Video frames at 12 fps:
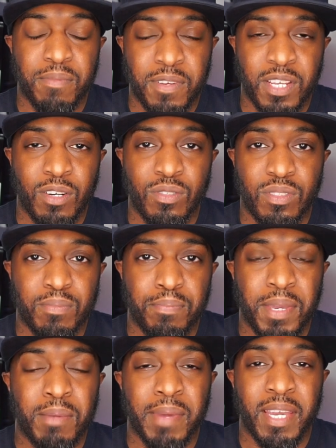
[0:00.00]
beat videos,
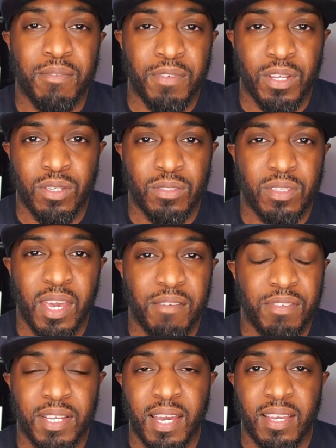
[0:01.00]
beat making videos
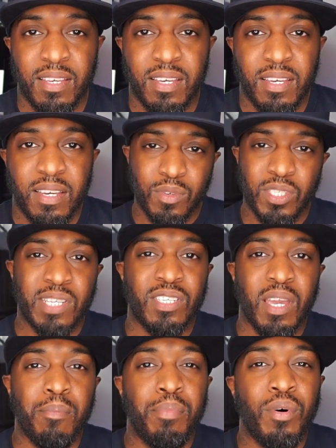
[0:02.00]
every day because I
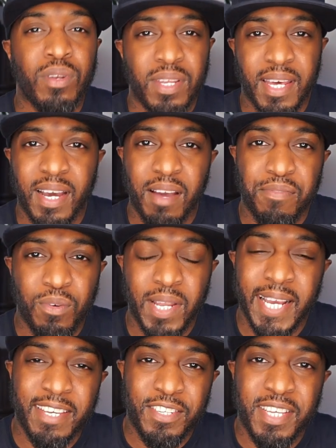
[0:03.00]
just get bored of that. I
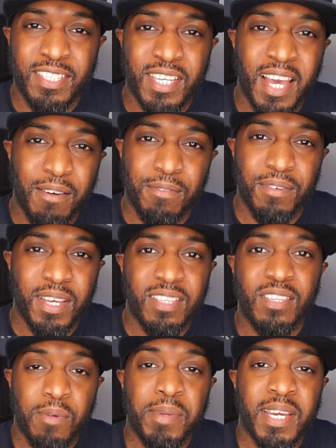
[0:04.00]
feel like you need to have,
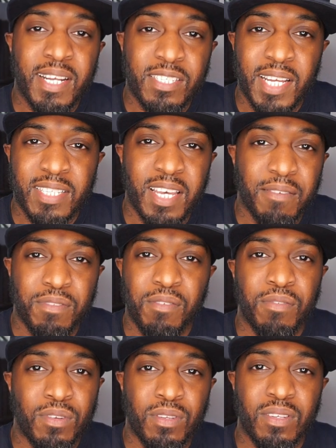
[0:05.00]
for me, I just like to
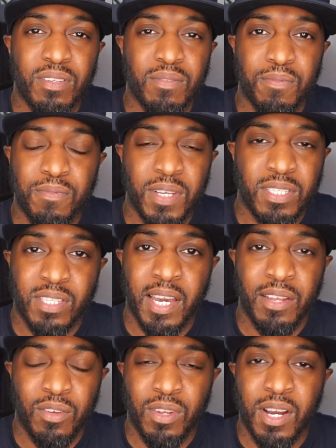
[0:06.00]
have different
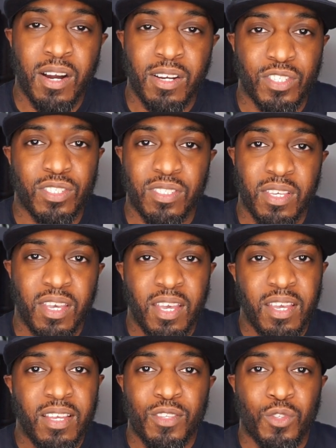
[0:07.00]
things going on. I can't just
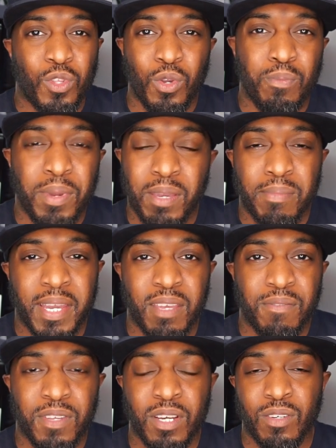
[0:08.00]
do beat
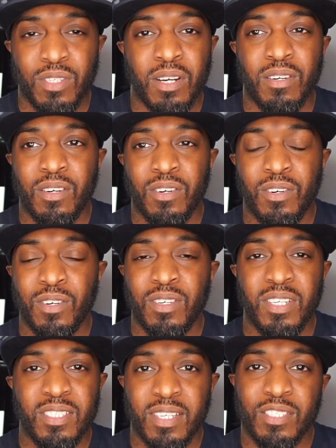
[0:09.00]
making videos or,
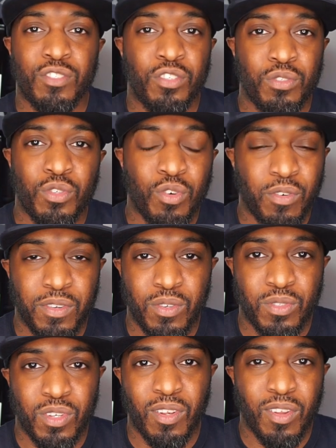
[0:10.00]
or just
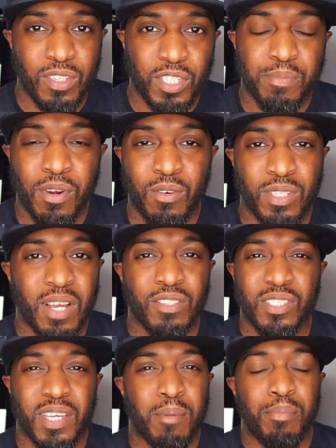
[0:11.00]
tutorials on Logic Pro because
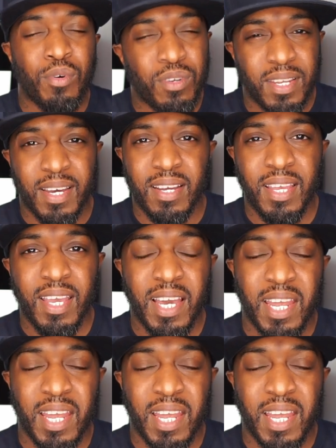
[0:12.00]
I just get bored of that